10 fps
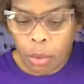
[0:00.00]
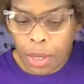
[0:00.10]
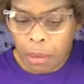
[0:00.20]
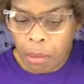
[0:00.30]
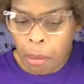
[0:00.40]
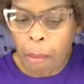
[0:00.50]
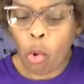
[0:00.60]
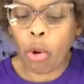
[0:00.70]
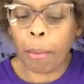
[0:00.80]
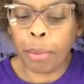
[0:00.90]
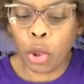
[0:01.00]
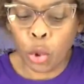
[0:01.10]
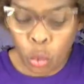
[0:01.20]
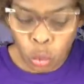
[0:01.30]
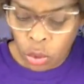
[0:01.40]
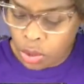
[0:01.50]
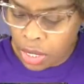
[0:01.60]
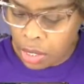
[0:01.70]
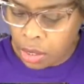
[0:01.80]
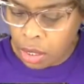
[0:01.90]
bit more blue
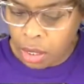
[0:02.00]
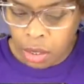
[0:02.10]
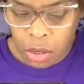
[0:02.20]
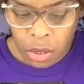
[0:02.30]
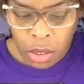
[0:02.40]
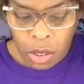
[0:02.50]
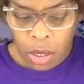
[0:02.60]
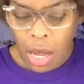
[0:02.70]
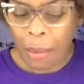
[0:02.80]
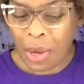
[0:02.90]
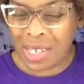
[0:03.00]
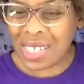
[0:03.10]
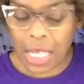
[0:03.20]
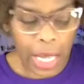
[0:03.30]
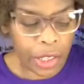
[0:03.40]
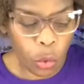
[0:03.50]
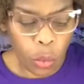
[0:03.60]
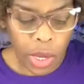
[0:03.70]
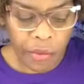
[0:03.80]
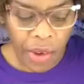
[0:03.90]
than the, I'm going to say like the
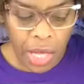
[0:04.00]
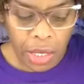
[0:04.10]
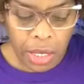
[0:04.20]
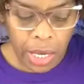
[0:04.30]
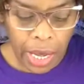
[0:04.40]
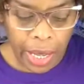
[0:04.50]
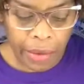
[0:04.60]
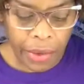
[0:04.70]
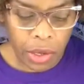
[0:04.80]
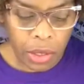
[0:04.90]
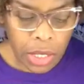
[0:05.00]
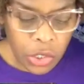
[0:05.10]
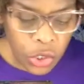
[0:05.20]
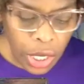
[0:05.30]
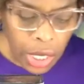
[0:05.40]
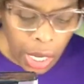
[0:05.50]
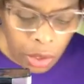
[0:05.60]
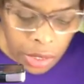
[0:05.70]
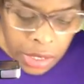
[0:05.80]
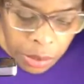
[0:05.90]
red violet that I have here. Let's check it
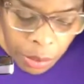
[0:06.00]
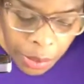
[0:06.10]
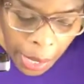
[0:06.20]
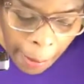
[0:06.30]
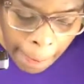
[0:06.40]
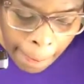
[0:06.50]
out. Let's see what we got.